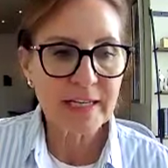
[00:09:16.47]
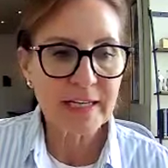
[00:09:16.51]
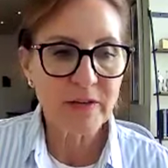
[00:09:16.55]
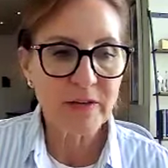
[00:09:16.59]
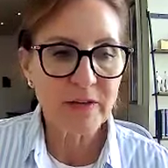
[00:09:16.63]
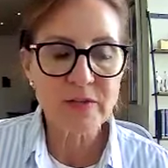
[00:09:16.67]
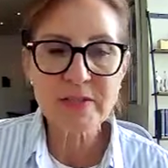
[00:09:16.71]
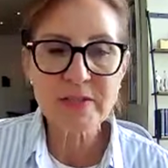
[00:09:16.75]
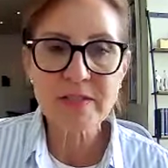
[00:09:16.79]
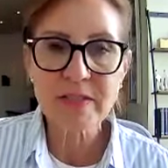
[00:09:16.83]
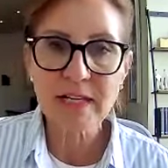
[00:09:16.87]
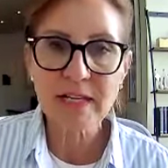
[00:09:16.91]

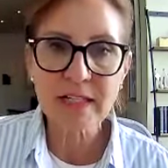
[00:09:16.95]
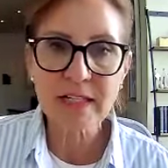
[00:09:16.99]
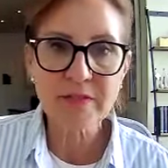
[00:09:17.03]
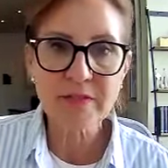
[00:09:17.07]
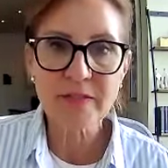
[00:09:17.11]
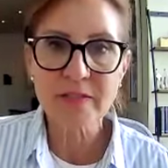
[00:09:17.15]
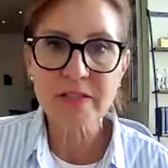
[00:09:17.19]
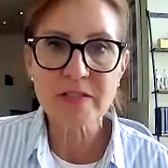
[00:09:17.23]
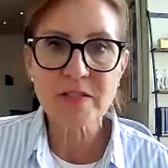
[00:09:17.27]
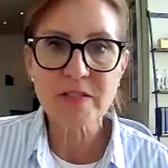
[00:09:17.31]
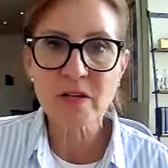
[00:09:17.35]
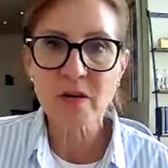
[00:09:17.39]
outside of
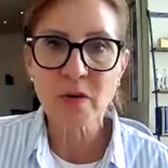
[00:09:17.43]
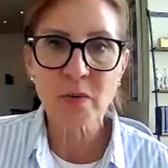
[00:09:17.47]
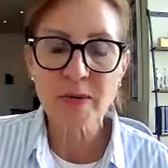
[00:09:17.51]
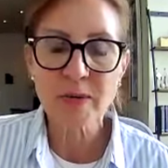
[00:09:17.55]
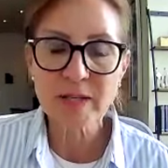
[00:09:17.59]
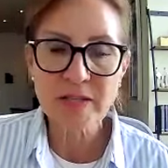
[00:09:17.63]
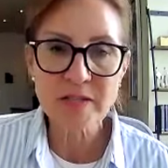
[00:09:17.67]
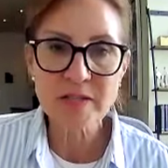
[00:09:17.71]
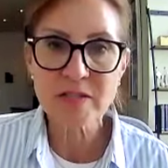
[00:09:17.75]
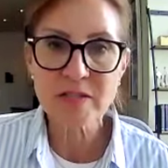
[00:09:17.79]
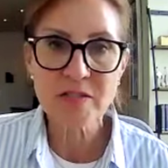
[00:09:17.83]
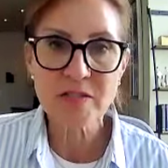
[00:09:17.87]
us
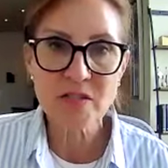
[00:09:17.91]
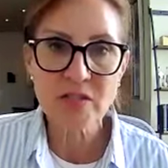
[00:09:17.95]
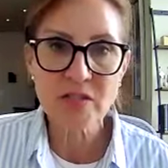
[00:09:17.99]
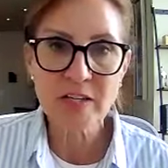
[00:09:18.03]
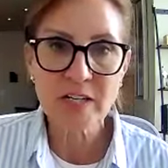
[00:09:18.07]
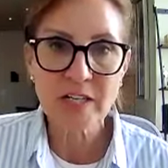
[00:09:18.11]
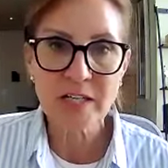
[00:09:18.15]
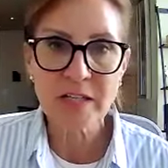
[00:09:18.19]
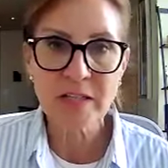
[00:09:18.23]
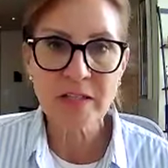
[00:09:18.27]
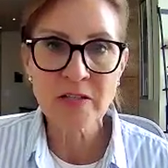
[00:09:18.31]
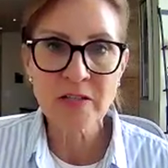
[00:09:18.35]
always to
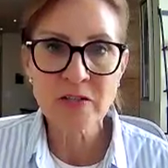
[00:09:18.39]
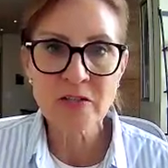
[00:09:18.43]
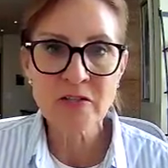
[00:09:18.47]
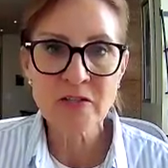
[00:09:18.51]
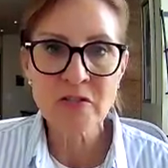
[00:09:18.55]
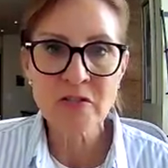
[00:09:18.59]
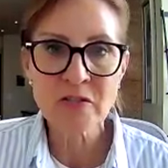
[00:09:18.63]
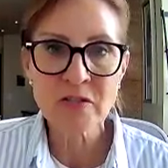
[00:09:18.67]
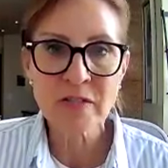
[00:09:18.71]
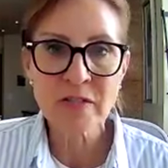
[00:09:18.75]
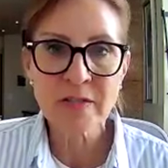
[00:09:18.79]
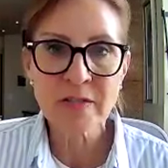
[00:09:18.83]

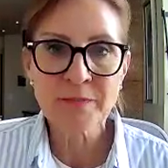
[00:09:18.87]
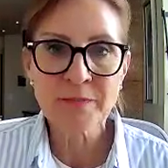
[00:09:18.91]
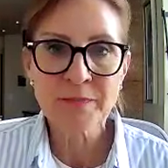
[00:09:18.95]
change